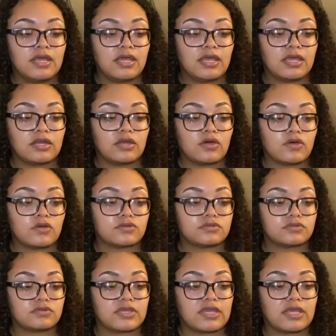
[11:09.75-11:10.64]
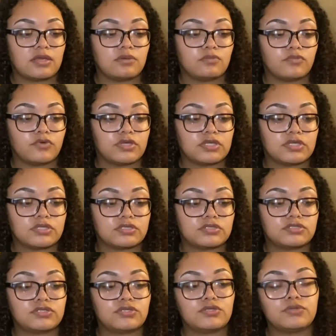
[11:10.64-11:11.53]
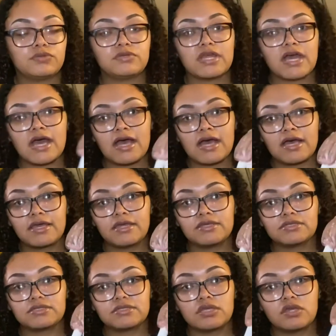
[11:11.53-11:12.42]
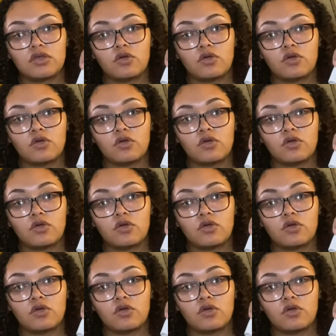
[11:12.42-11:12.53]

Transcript: and it also came with 2 dyes,